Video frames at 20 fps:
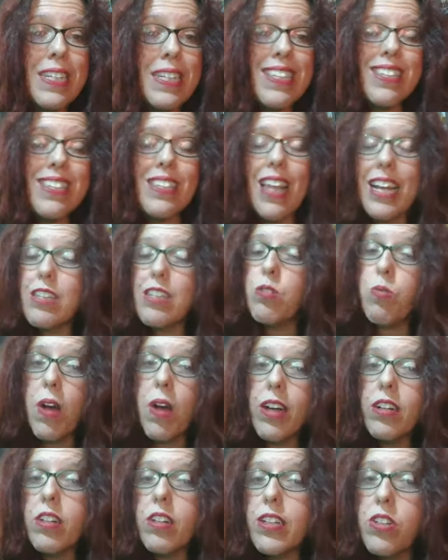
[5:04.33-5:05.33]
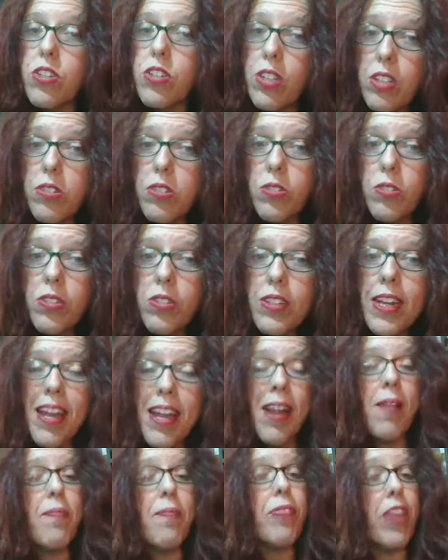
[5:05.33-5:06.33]
less water is used.
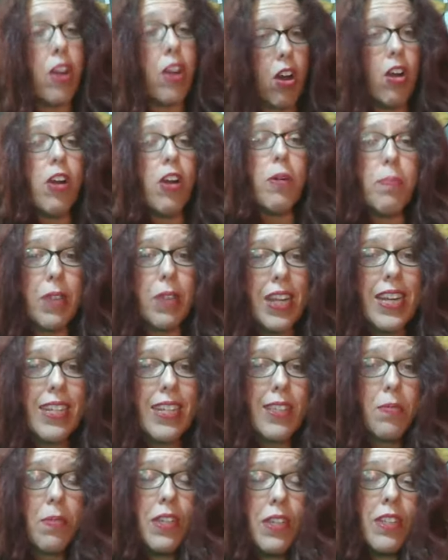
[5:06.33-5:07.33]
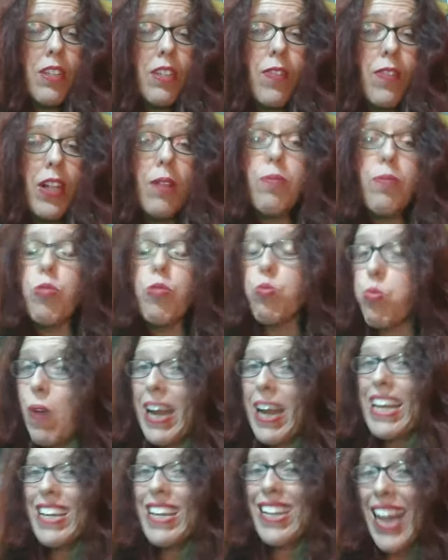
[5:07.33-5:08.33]
There are plants being developed right
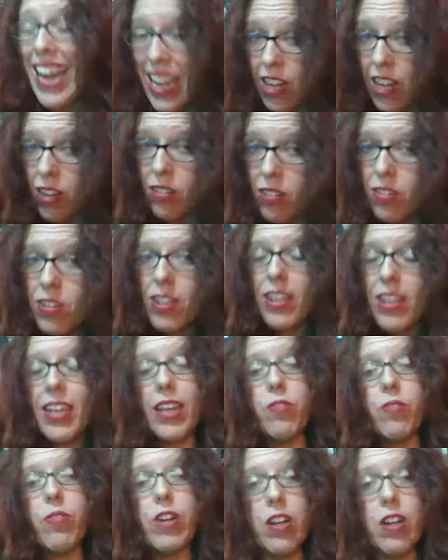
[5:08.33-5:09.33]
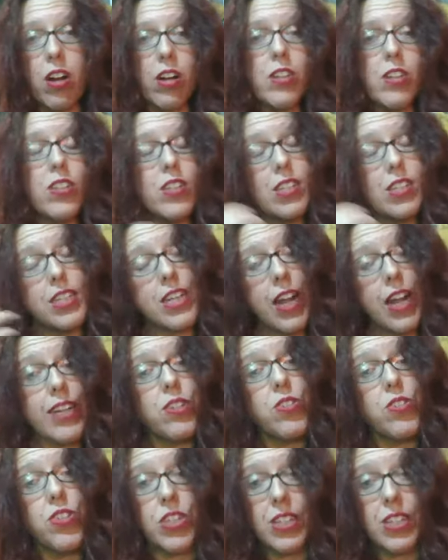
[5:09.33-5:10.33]
now in regards to
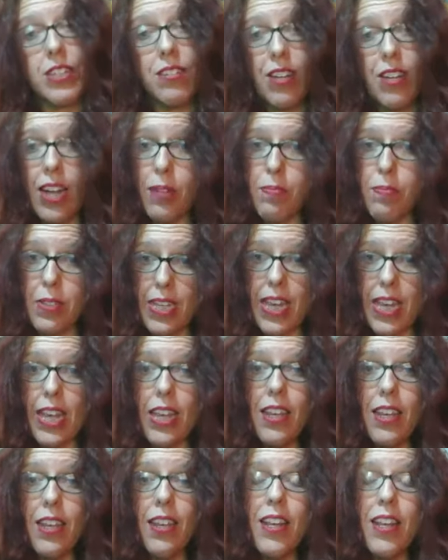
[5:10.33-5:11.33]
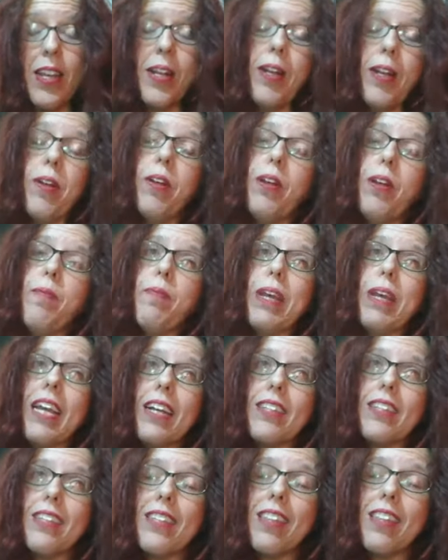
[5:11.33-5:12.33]
nitrogen uptake, because
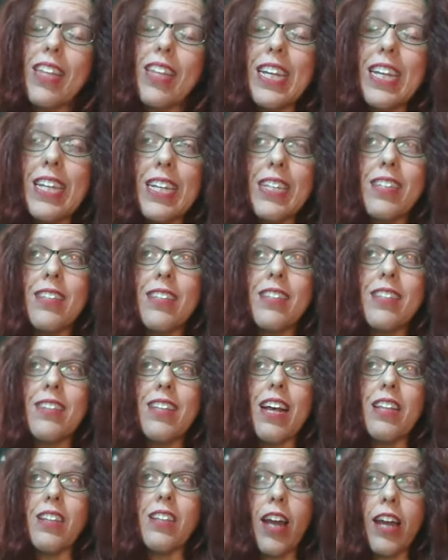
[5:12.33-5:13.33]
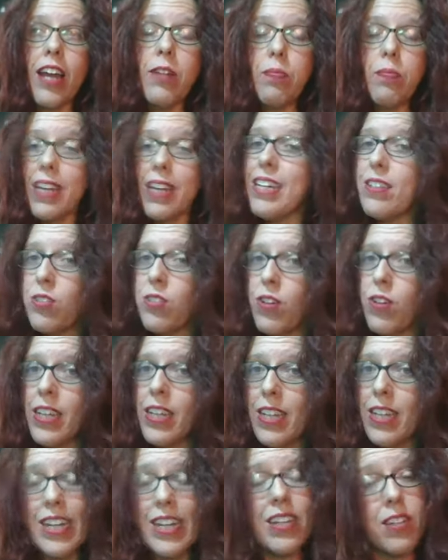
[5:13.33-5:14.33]
the thing is a lot of plants right
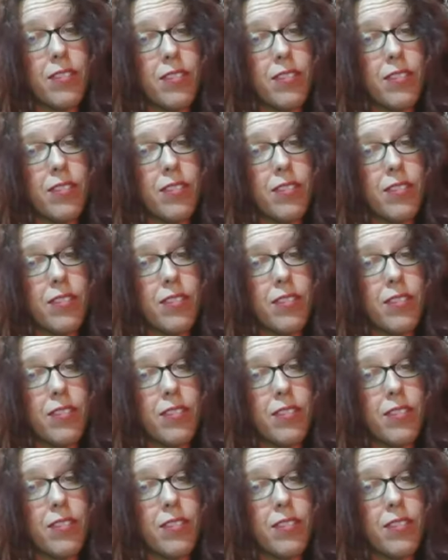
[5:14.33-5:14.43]
now,